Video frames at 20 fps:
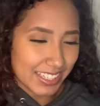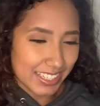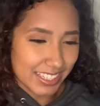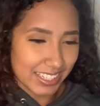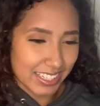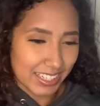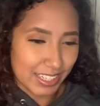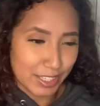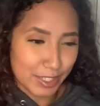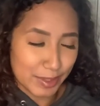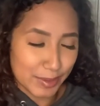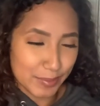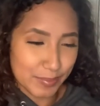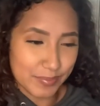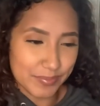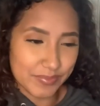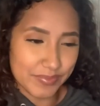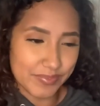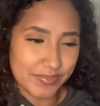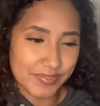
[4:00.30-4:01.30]
Um,
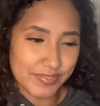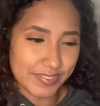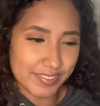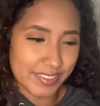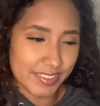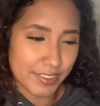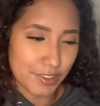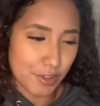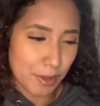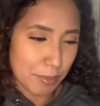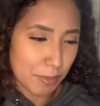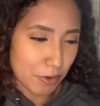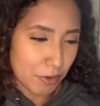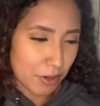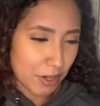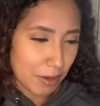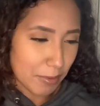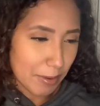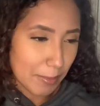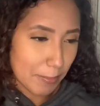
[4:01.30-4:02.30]
so I'm
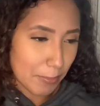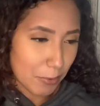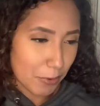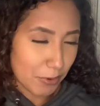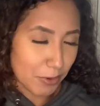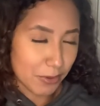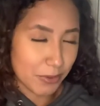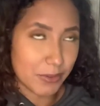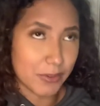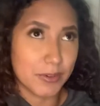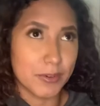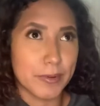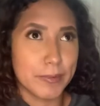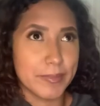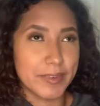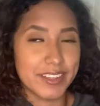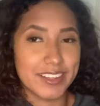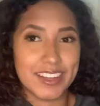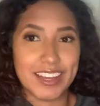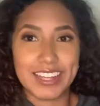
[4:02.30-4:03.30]
going on my portal, oh
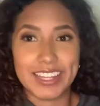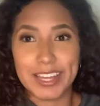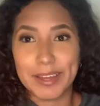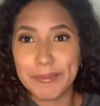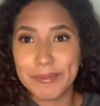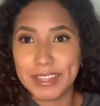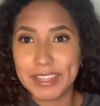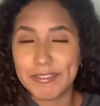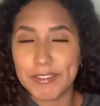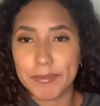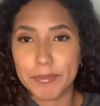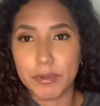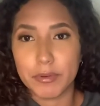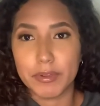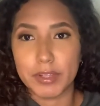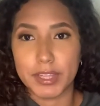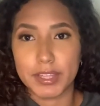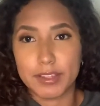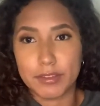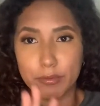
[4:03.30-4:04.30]
my, I can't believe I'm
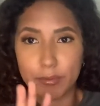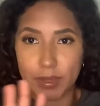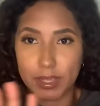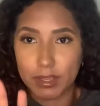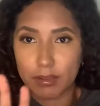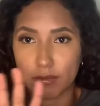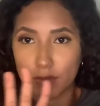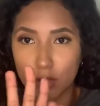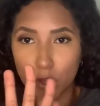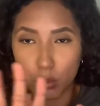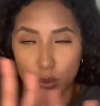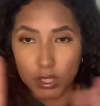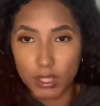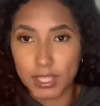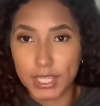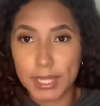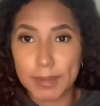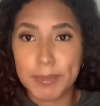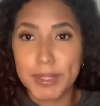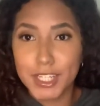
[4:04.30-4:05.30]
doing this, wait, hold
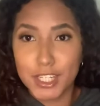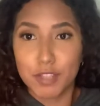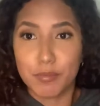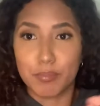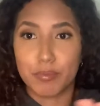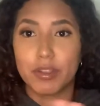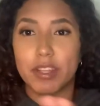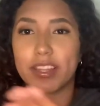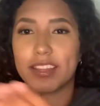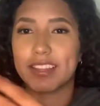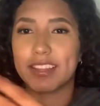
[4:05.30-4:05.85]
on, let me just breathe.